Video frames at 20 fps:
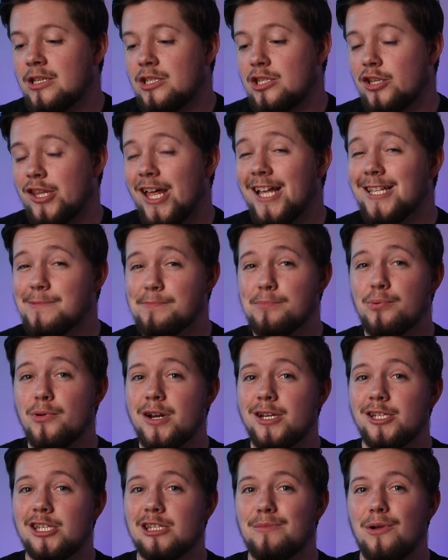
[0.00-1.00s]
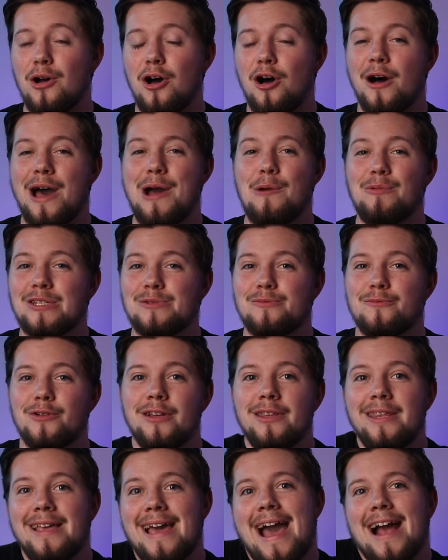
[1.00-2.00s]
So that's pretty small. And what's
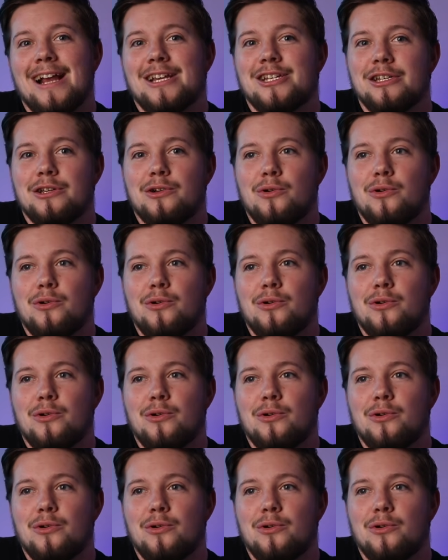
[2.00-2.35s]
really actually